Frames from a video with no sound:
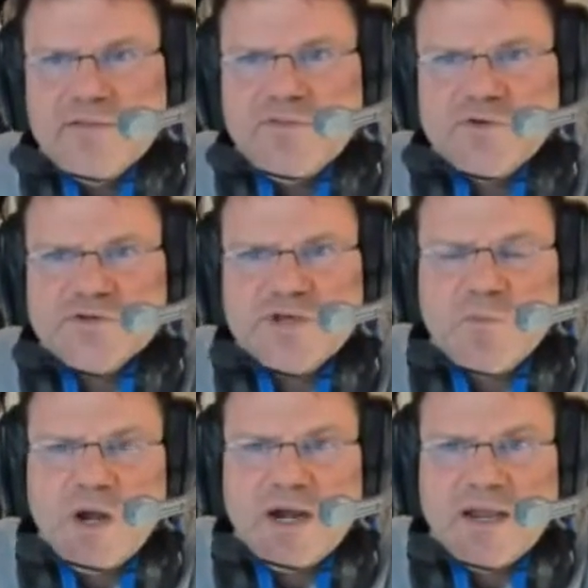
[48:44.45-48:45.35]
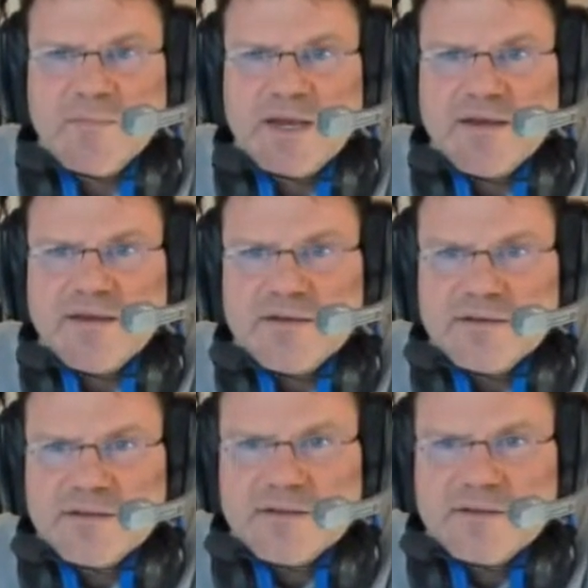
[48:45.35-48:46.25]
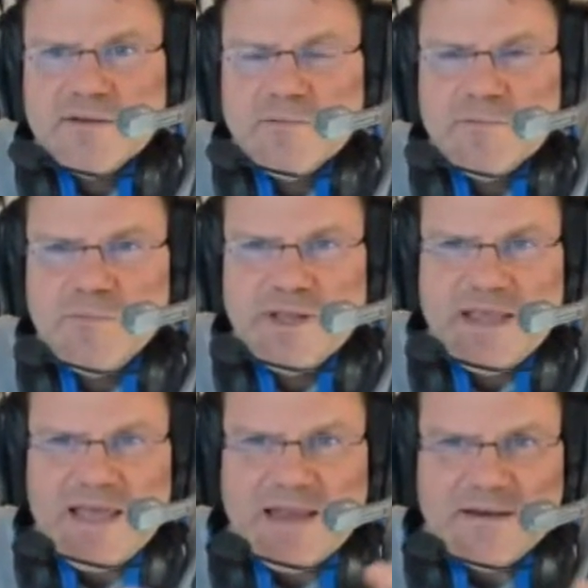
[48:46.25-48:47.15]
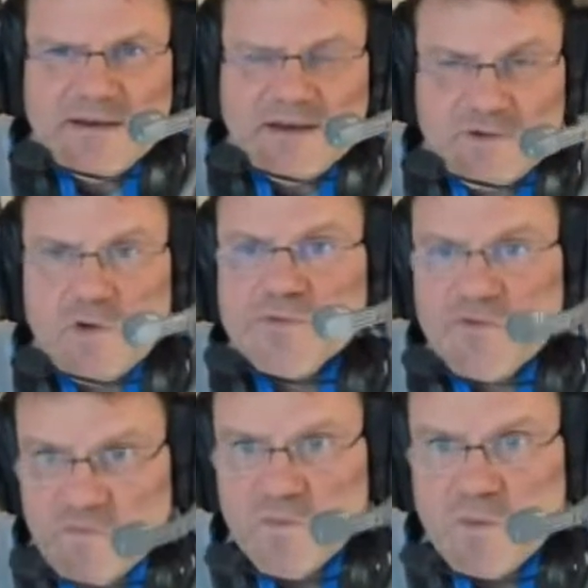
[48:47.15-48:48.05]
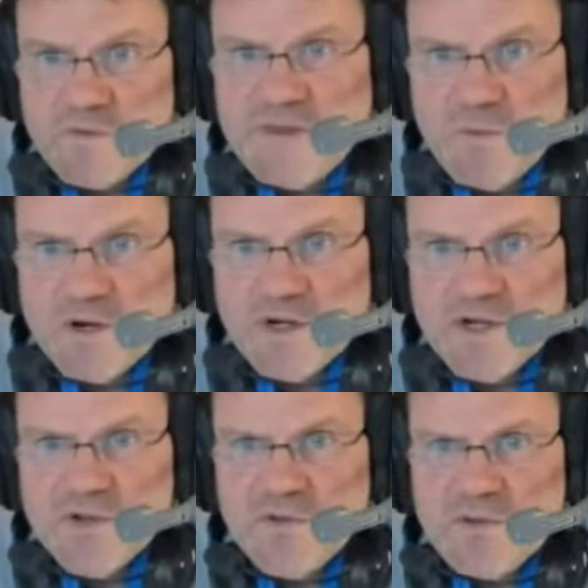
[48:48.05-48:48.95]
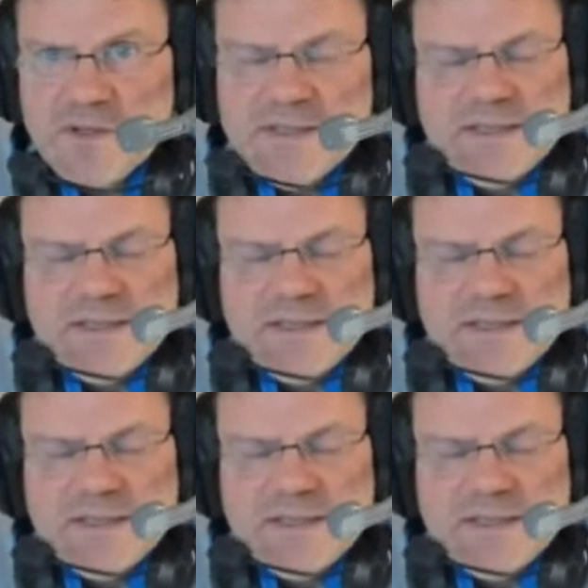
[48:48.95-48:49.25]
they're somewhat limited, but yet in terms of what they want to do,